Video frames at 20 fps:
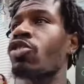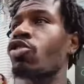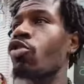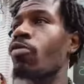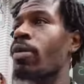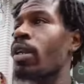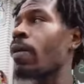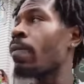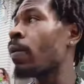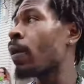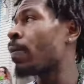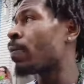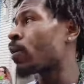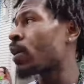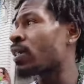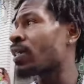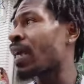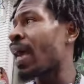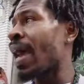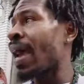It's too many
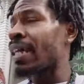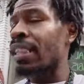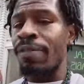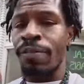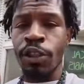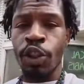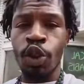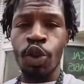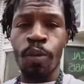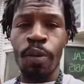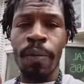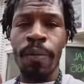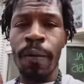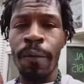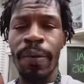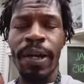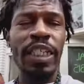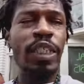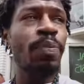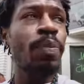people that's active. It's too many
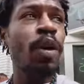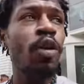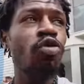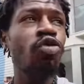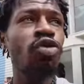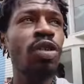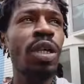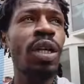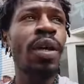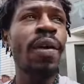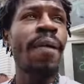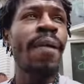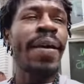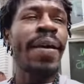people that's posting.